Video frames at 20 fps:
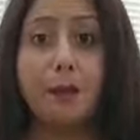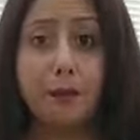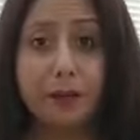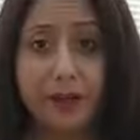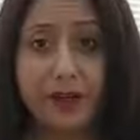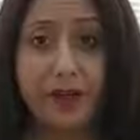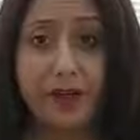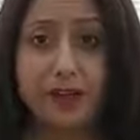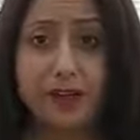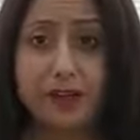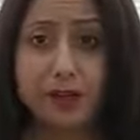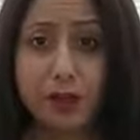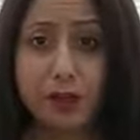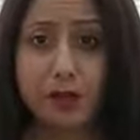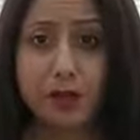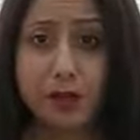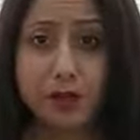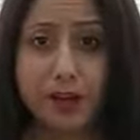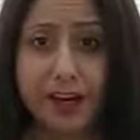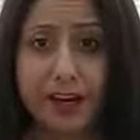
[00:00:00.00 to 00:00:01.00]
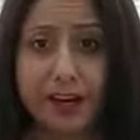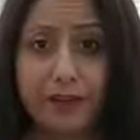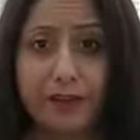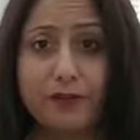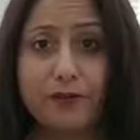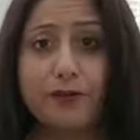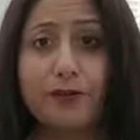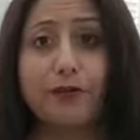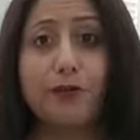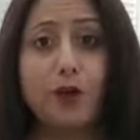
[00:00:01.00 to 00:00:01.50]
biggest news today
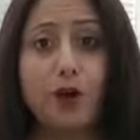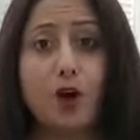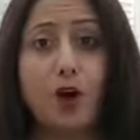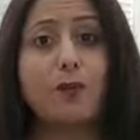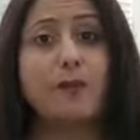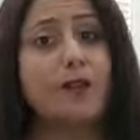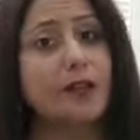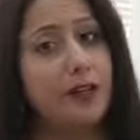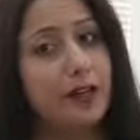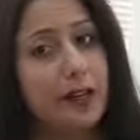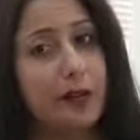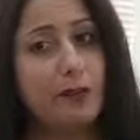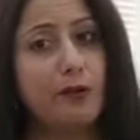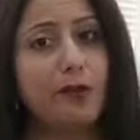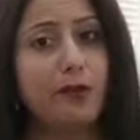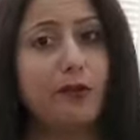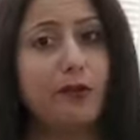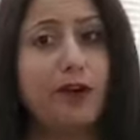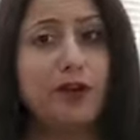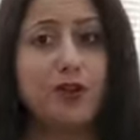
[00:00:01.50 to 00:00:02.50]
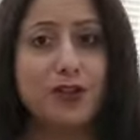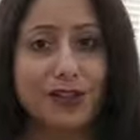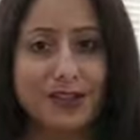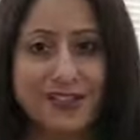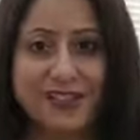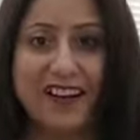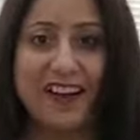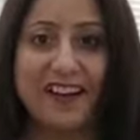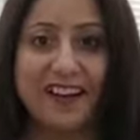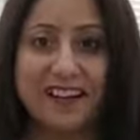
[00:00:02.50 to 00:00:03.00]
from
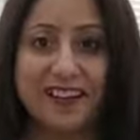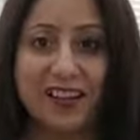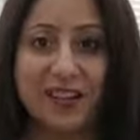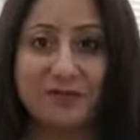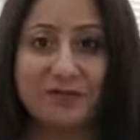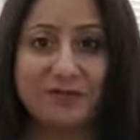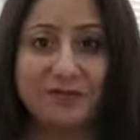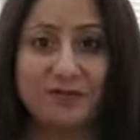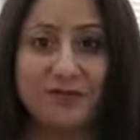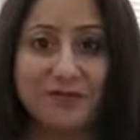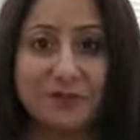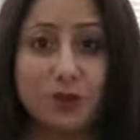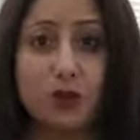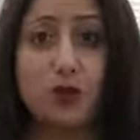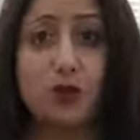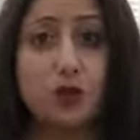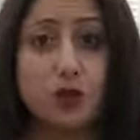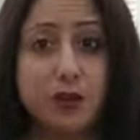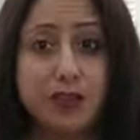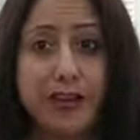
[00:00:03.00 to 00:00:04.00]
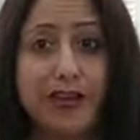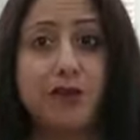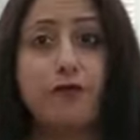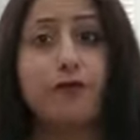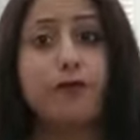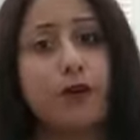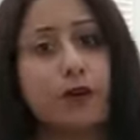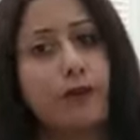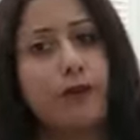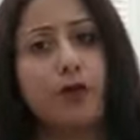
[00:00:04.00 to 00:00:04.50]
Immigration Canada. Today,
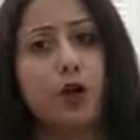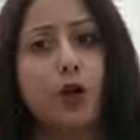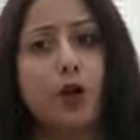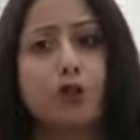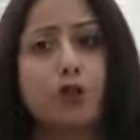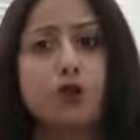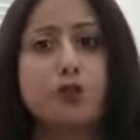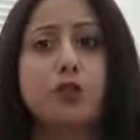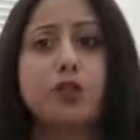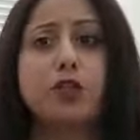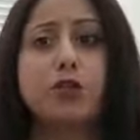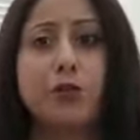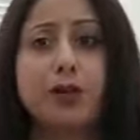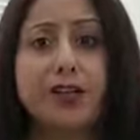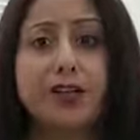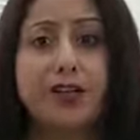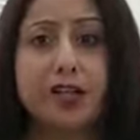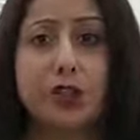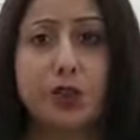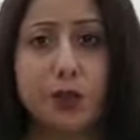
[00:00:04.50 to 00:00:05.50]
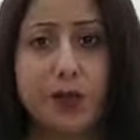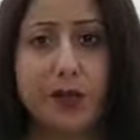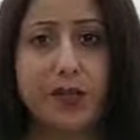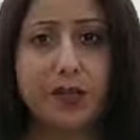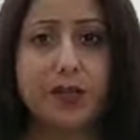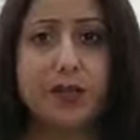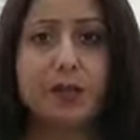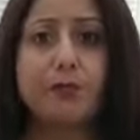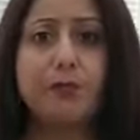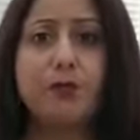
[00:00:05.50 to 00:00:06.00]
5th October
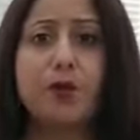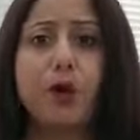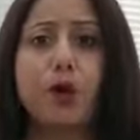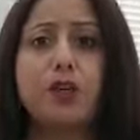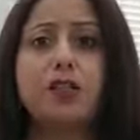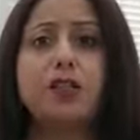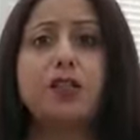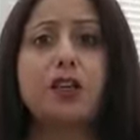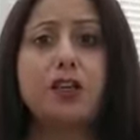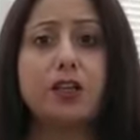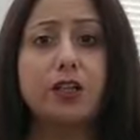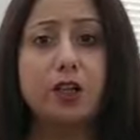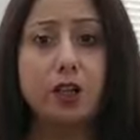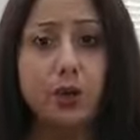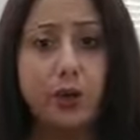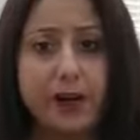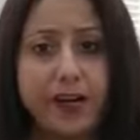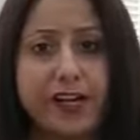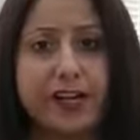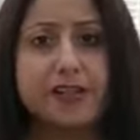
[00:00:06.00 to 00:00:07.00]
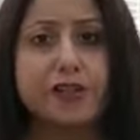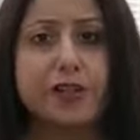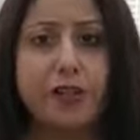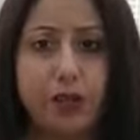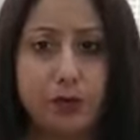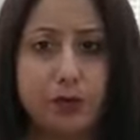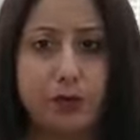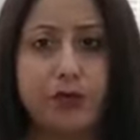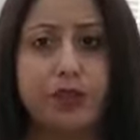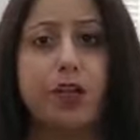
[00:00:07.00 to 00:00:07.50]
2020 brought a great
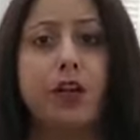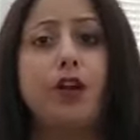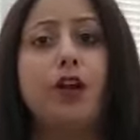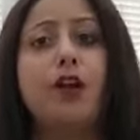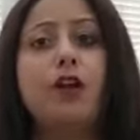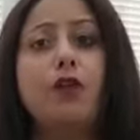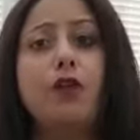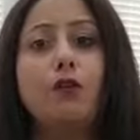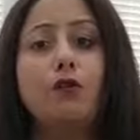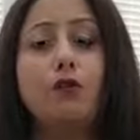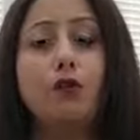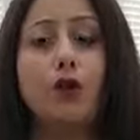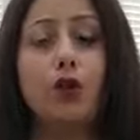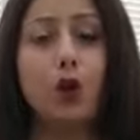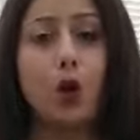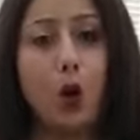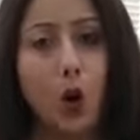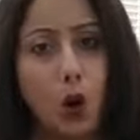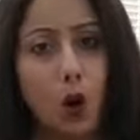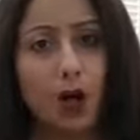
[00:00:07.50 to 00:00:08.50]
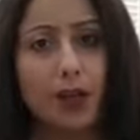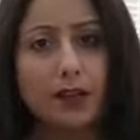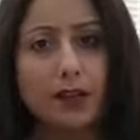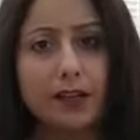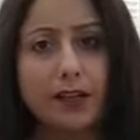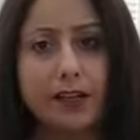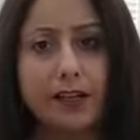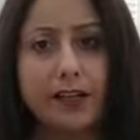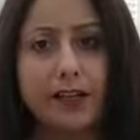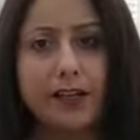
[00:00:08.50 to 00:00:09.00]
news for all the
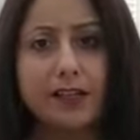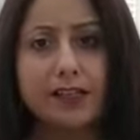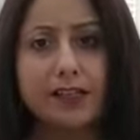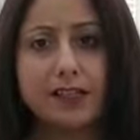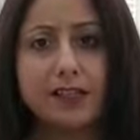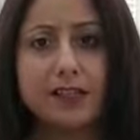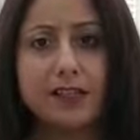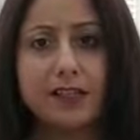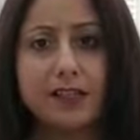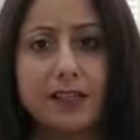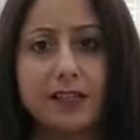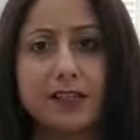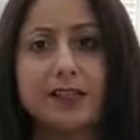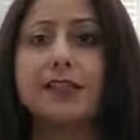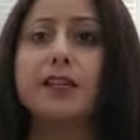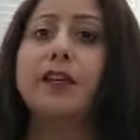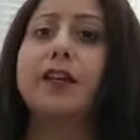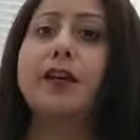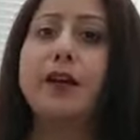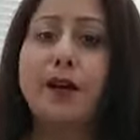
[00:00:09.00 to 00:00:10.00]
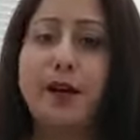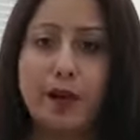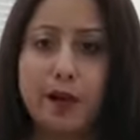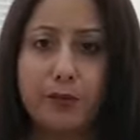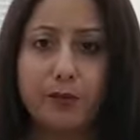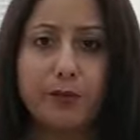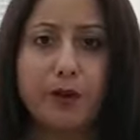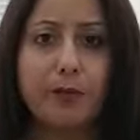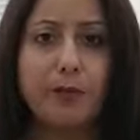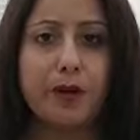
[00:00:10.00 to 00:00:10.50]
Canadian citizens
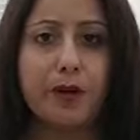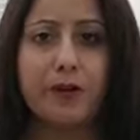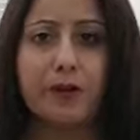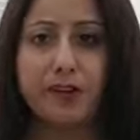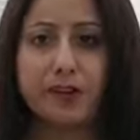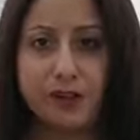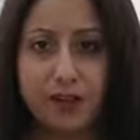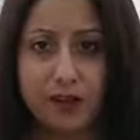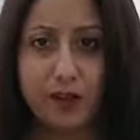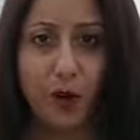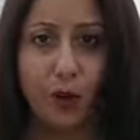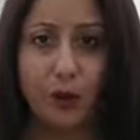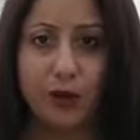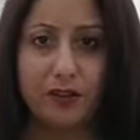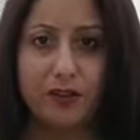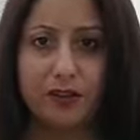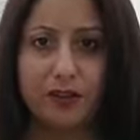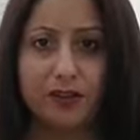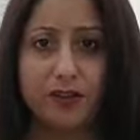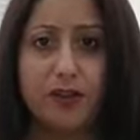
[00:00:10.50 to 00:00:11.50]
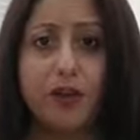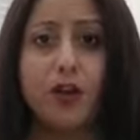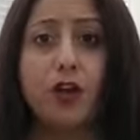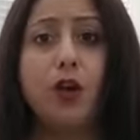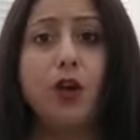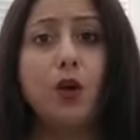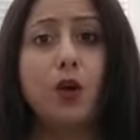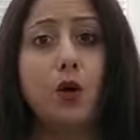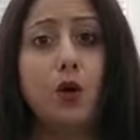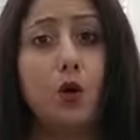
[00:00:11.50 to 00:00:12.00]
and permanent resident holders
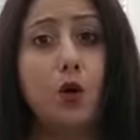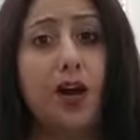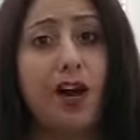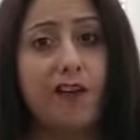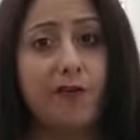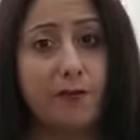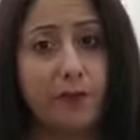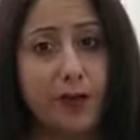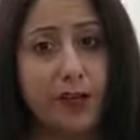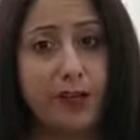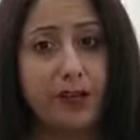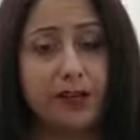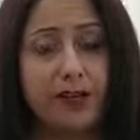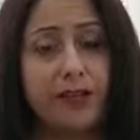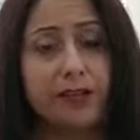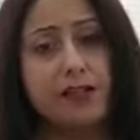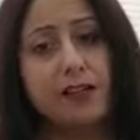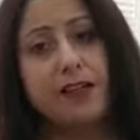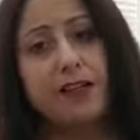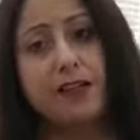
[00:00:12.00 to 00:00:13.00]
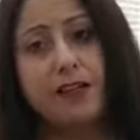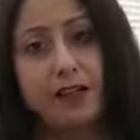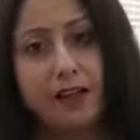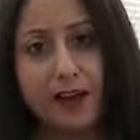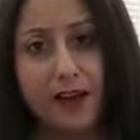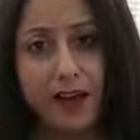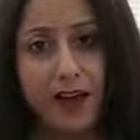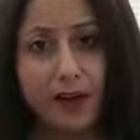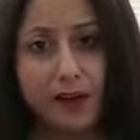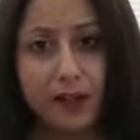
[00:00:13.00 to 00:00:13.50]
who have parents
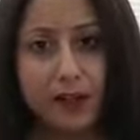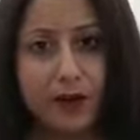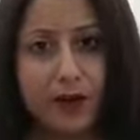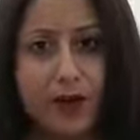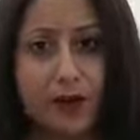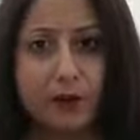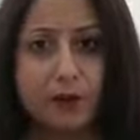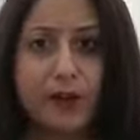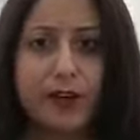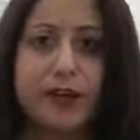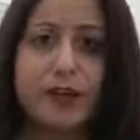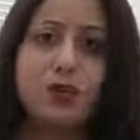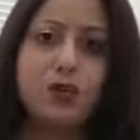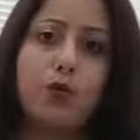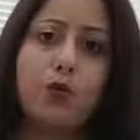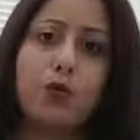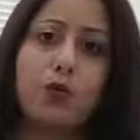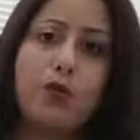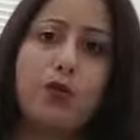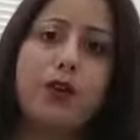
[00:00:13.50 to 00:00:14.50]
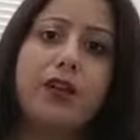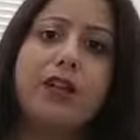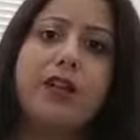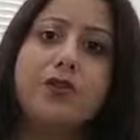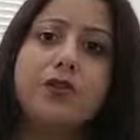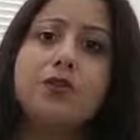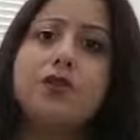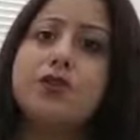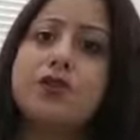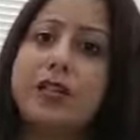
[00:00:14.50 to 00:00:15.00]
and grandparents willing
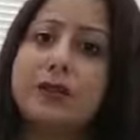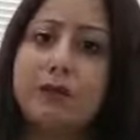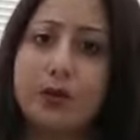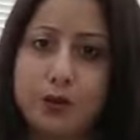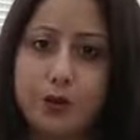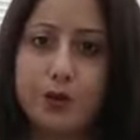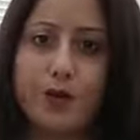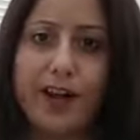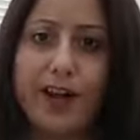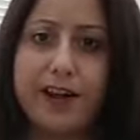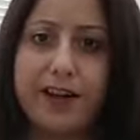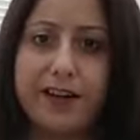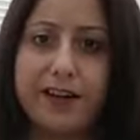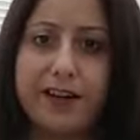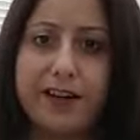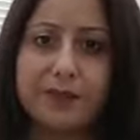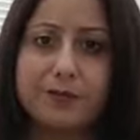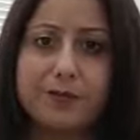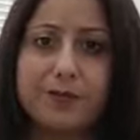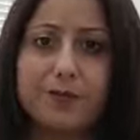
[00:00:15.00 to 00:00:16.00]
to travel to Canada.